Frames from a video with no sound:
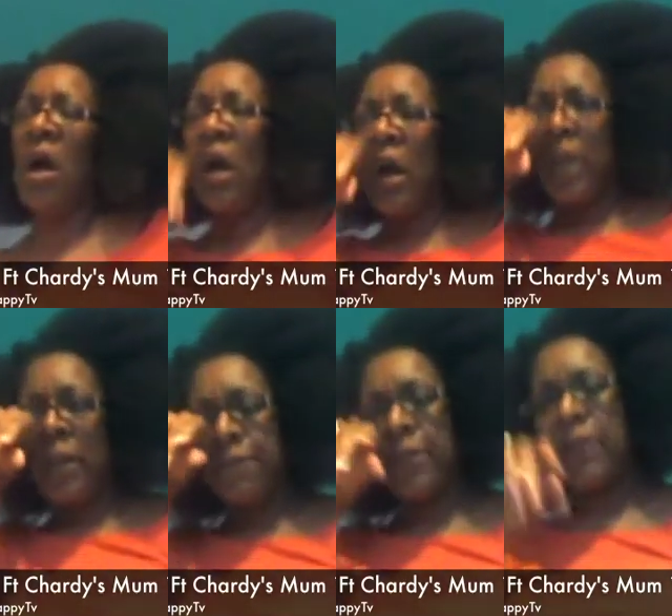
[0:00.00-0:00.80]
If
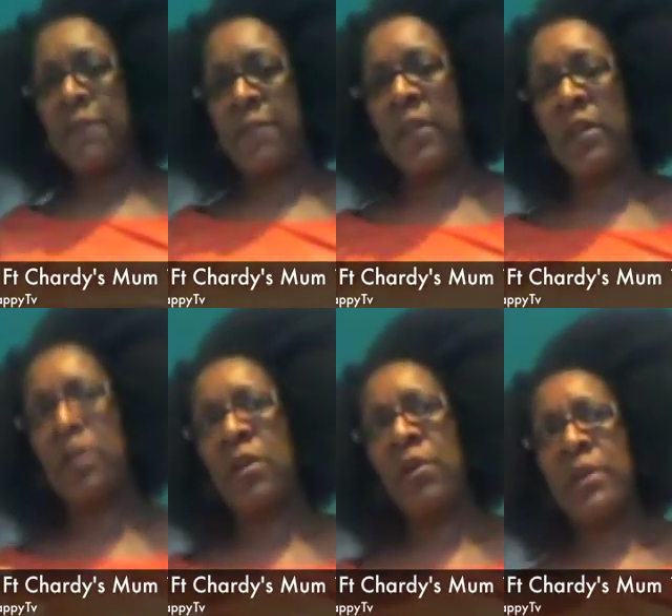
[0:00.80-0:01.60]
they think
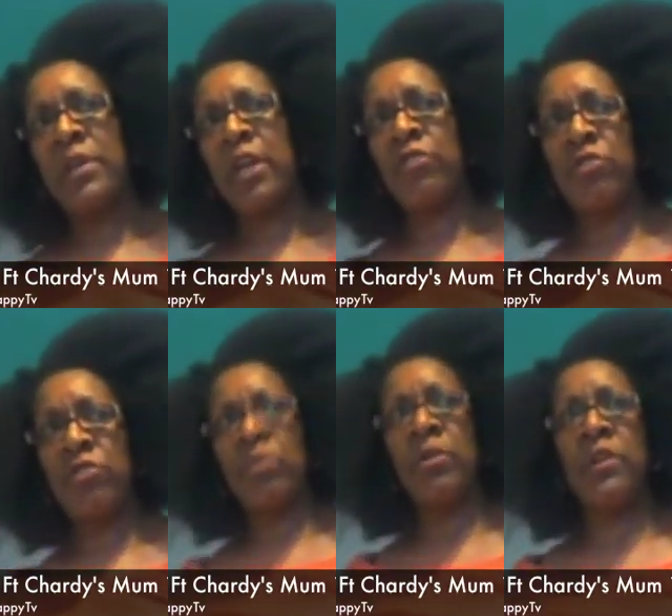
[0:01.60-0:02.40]
going natural
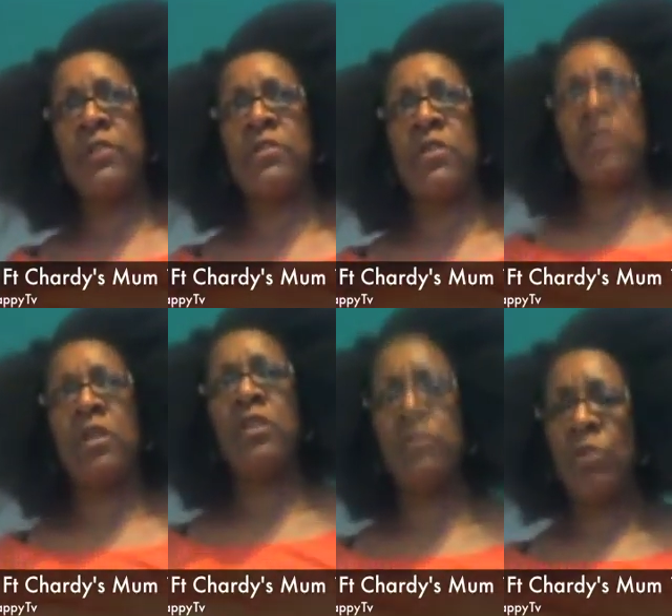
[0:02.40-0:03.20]
is an
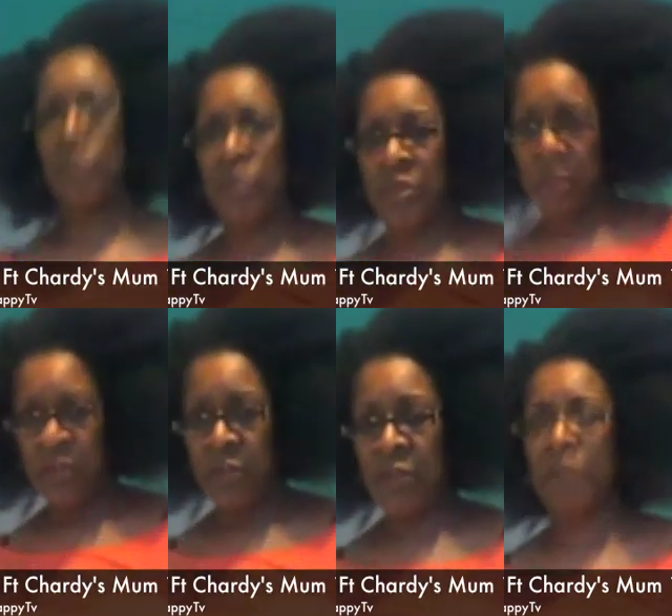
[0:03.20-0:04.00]
easy
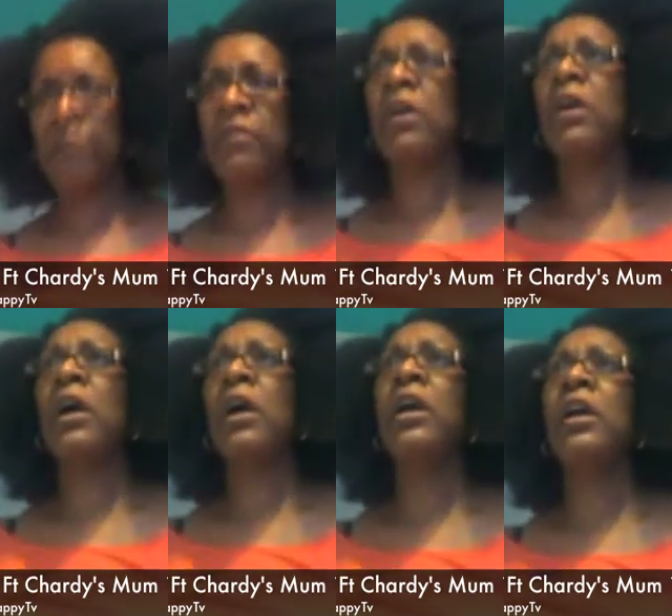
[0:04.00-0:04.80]
alternative,
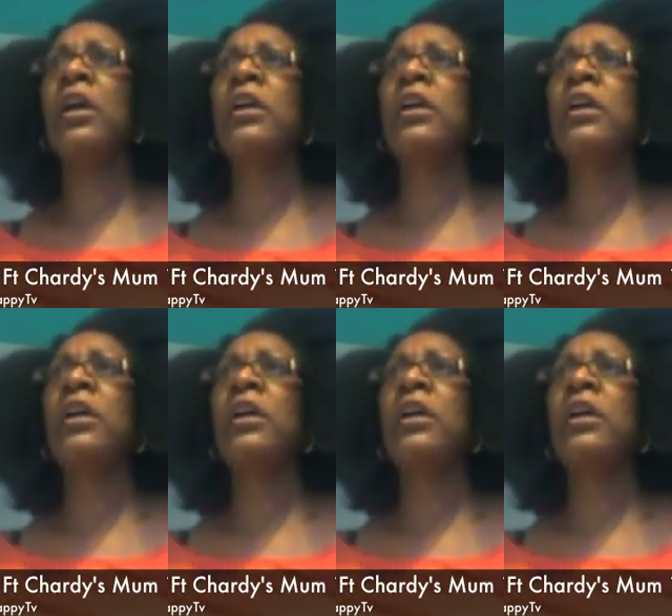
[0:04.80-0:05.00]
it